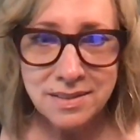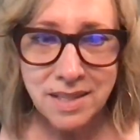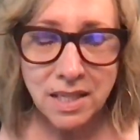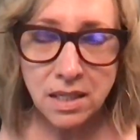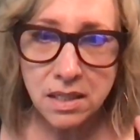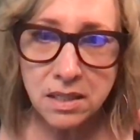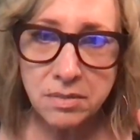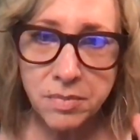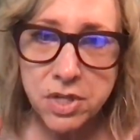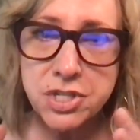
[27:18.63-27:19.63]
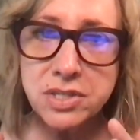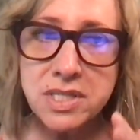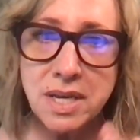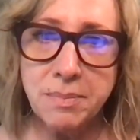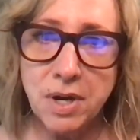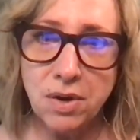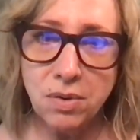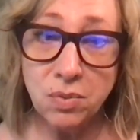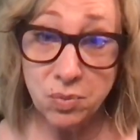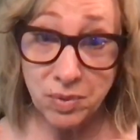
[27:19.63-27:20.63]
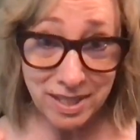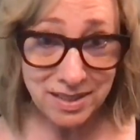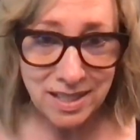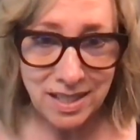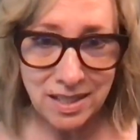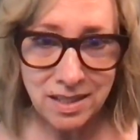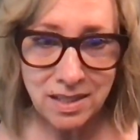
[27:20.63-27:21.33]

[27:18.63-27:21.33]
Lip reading: Like a commercial demo, really,